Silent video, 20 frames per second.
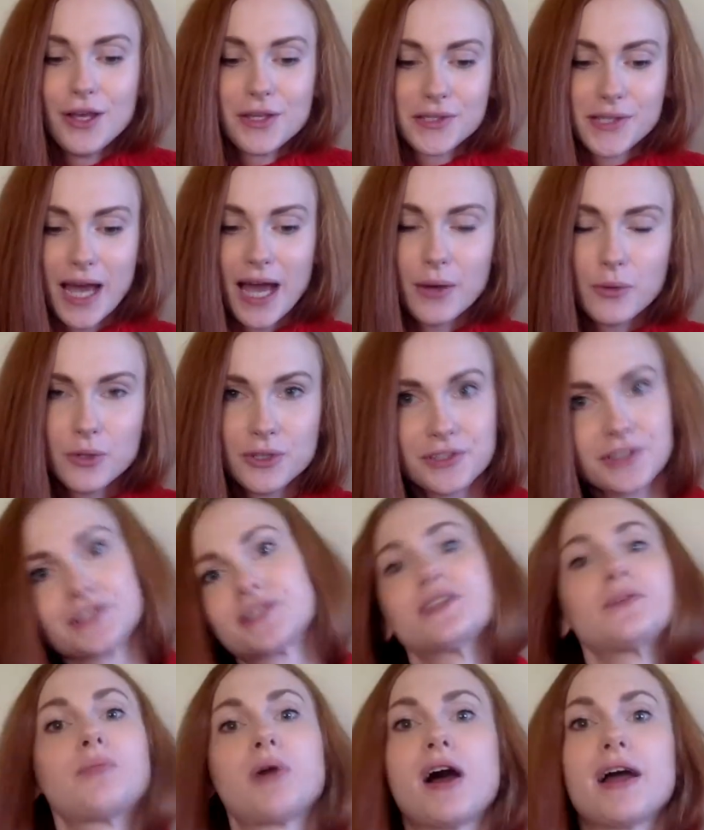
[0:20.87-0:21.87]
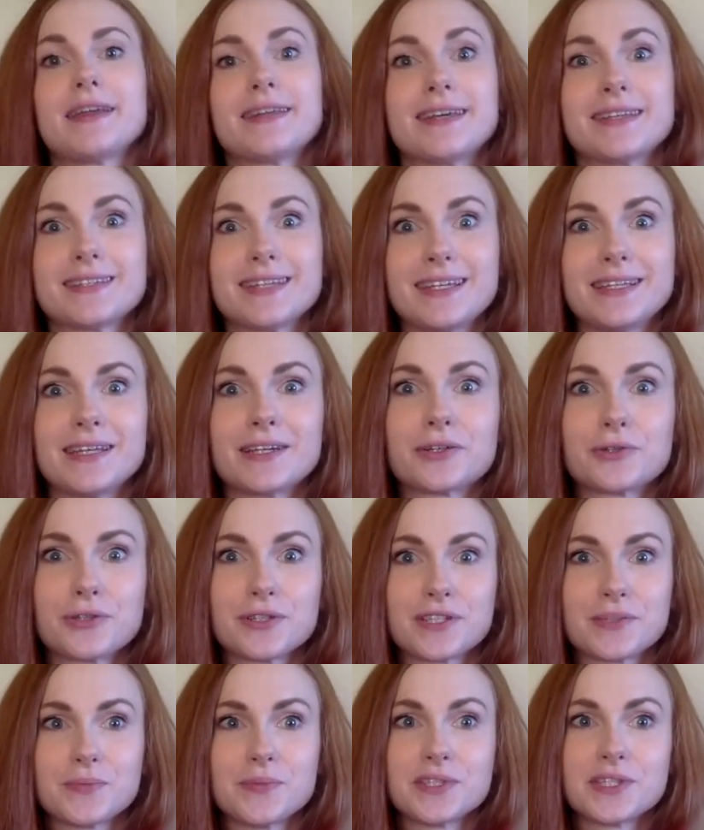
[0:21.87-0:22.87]
So I wanted to buy that in a
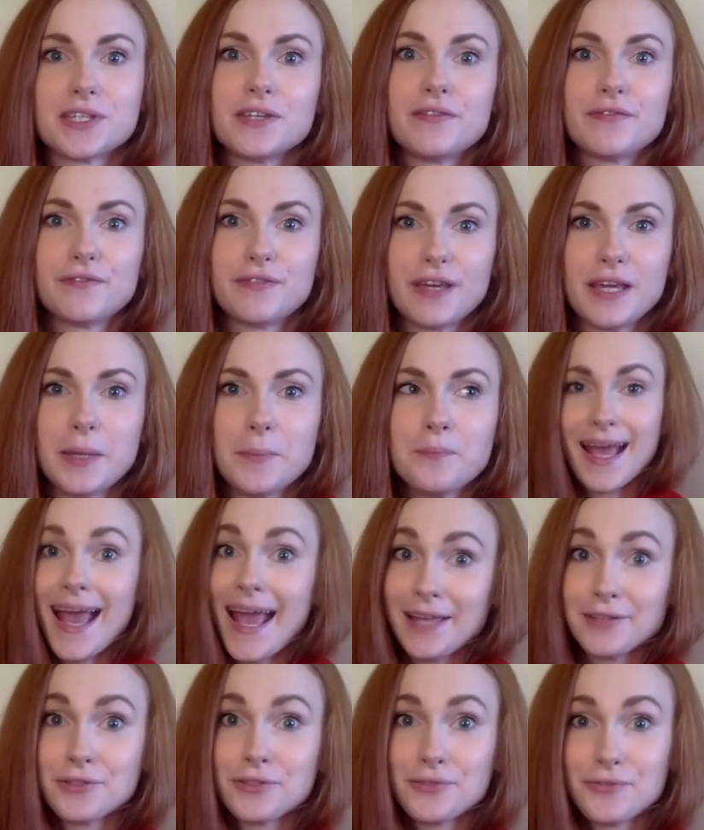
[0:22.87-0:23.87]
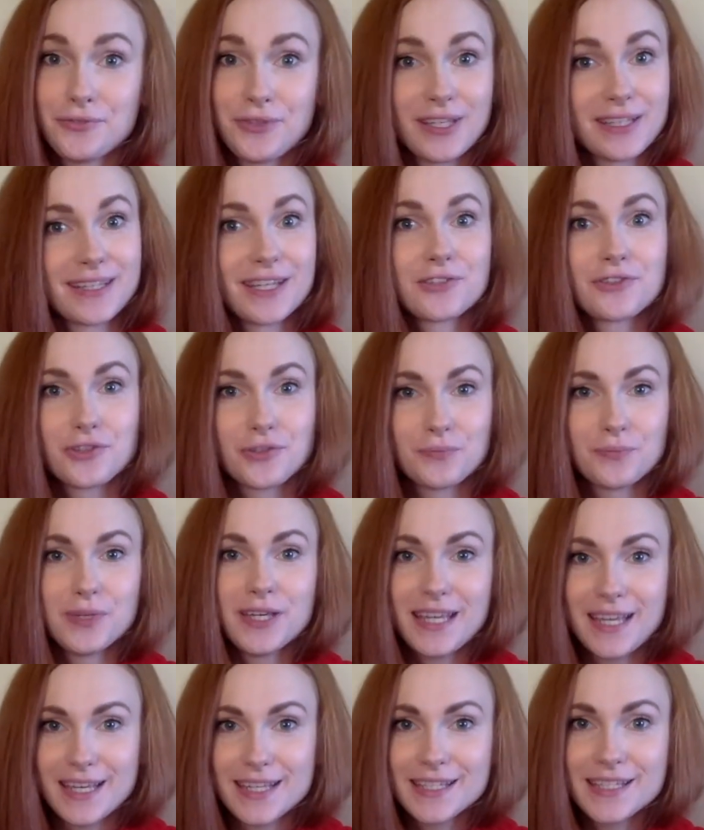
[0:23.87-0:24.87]
Christmassy theme, and you'd think that should
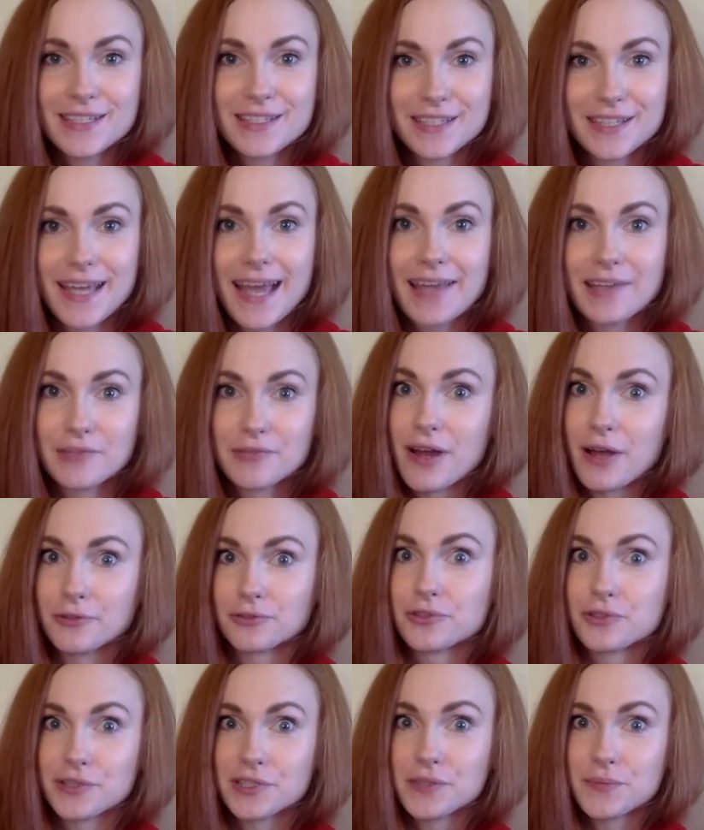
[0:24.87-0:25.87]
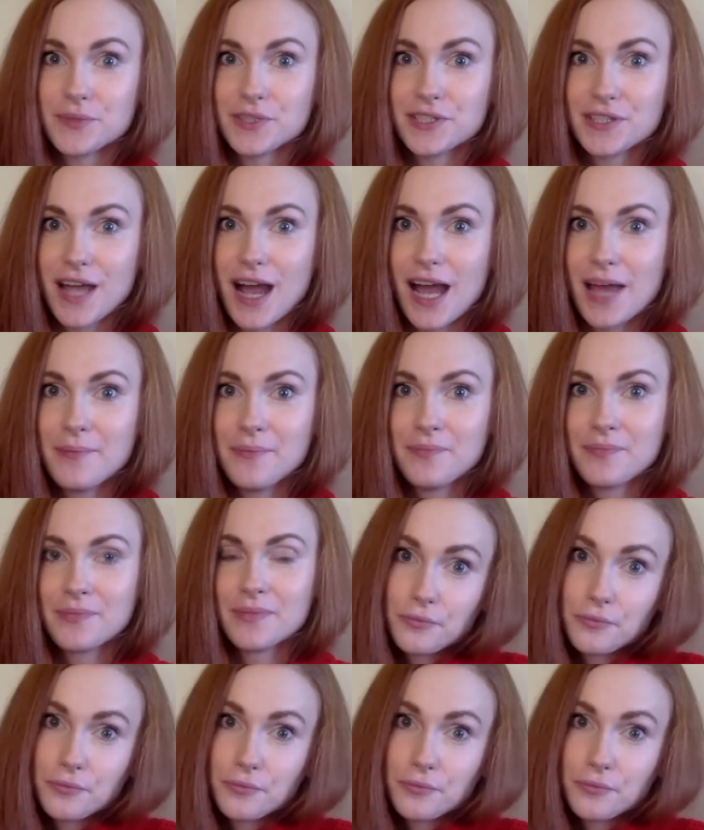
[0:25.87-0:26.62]
be easy to get around Christmas time.